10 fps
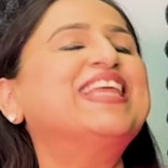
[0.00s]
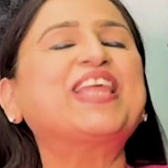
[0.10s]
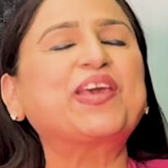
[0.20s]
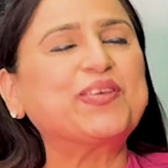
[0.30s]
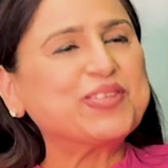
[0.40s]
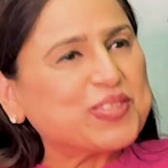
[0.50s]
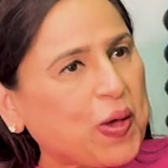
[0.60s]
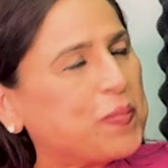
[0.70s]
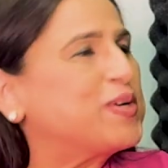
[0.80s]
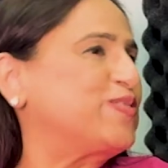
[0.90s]
Thank you
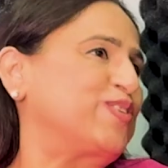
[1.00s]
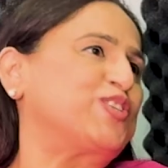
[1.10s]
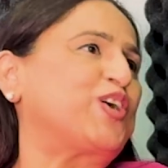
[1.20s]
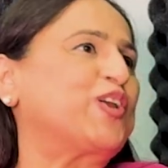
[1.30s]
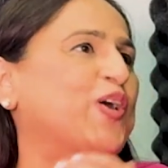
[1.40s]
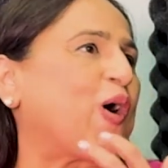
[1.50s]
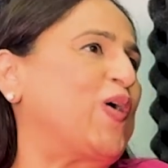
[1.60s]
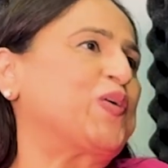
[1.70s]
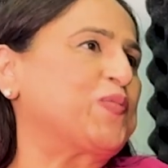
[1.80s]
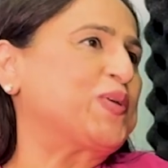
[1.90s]
so much for sharing
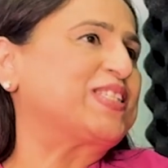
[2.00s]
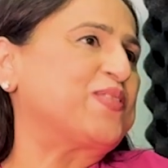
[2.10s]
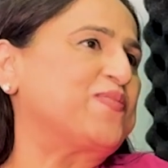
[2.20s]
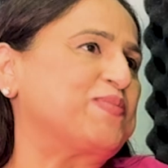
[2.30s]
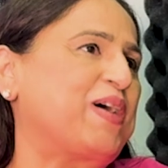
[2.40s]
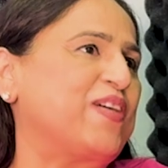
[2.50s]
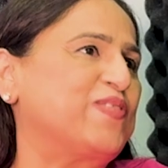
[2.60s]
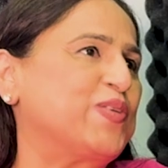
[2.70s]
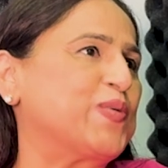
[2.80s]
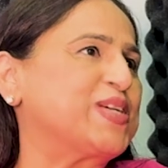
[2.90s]
all your wisdom with my
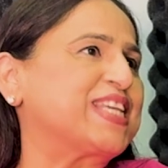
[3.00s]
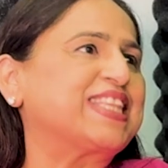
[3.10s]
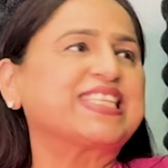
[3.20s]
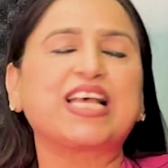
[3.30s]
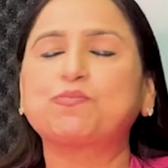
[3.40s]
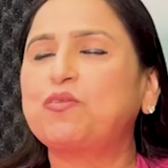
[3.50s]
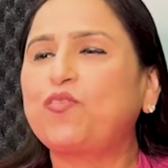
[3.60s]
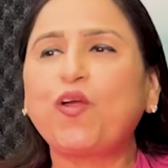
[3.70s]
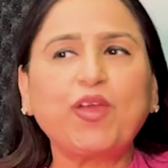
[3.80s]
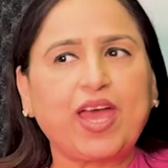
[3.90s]
viewers. And this has been
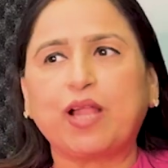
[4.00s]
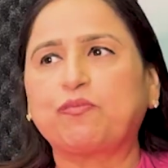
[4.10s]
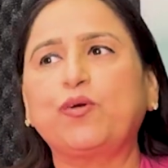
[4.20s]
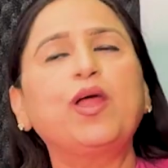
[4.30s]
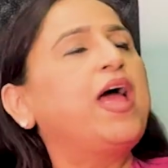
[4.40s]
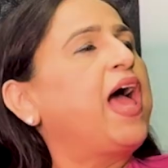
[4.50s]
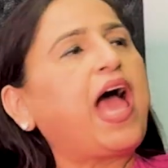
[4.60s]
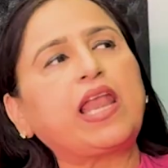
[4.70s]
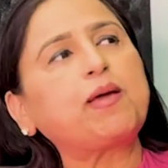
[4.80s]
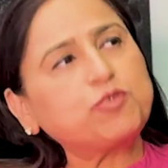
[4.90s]
very helpful.
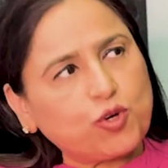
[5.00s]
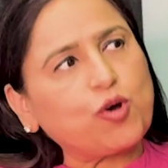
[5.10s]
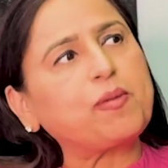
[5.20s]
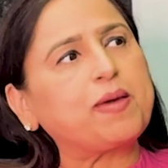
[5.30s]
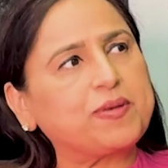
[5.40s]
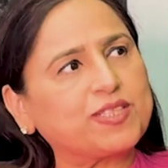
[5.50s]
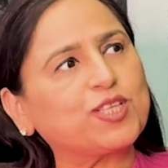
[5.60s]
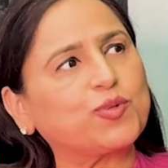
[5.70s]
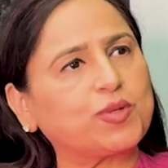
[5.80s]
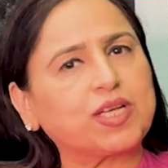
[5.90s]
And I'm sure my
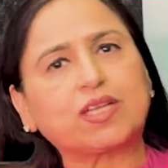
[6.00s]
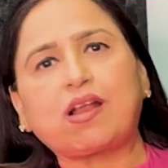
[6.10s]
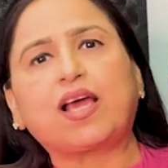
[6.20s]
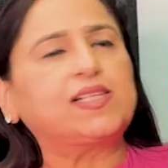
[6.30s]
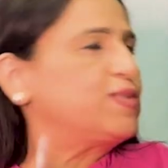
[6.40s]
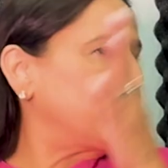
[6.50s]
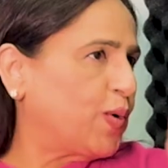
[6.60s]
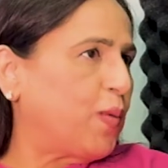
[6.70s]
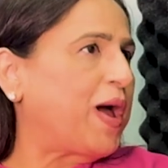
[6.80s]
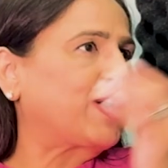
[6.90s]
business owners, clients will
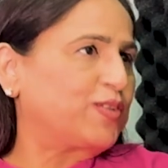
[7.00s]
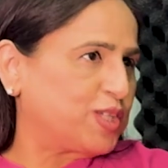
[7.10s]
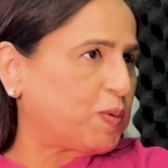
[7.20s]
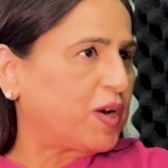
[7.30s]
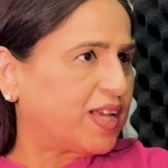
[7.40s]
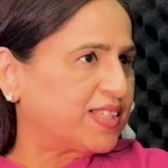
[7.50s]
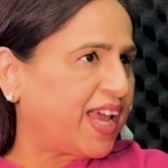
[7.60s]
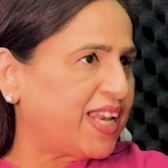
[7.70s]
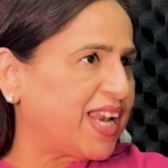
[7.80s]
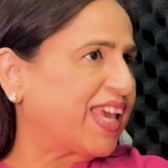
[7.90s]
go back to this podcast
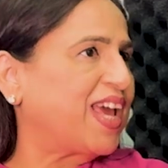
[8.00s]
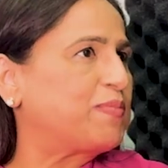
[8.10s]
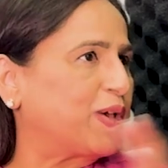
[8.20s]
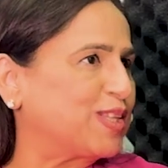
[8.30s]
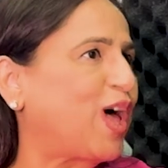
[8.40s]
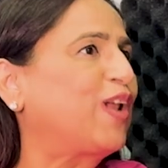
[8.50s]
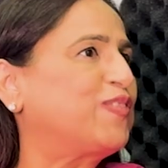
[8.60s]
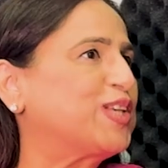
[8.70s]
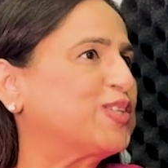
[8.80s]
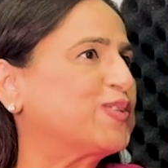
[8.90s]
again and again, because a lot of
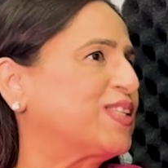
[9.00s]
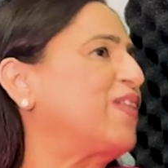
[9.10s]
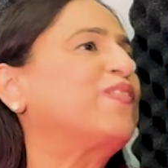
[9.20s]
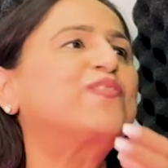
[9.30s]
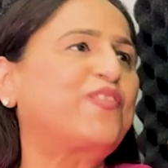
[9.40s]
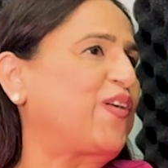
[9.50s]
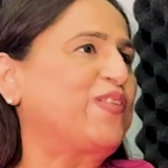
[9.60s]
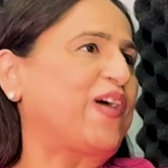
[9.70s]
things you said were very